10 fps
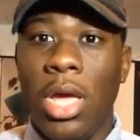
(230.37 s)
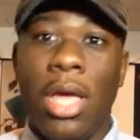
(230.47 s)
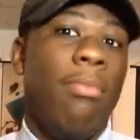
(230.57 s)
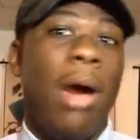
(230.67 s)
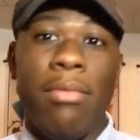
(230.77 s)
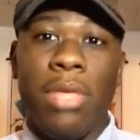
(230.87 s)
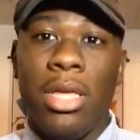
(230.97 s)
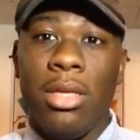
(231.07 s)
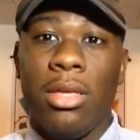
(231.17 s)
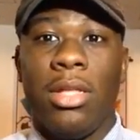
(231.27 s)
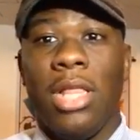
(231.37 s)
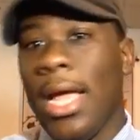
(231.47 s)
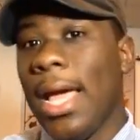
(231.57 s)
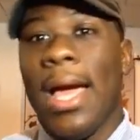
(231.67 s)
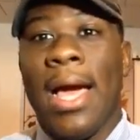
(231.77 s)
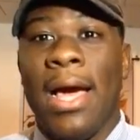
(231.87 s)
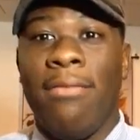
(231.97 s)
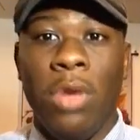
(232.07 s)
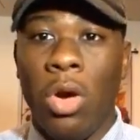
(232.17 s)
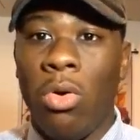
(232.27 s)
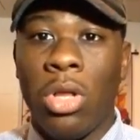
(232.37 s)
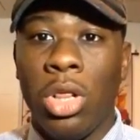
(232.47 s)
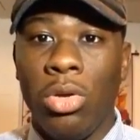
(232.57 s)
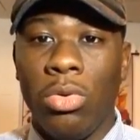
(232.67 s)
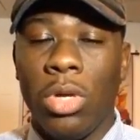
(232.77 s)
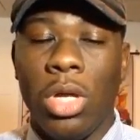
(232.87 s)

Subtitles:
It might be. Like, I have no clue.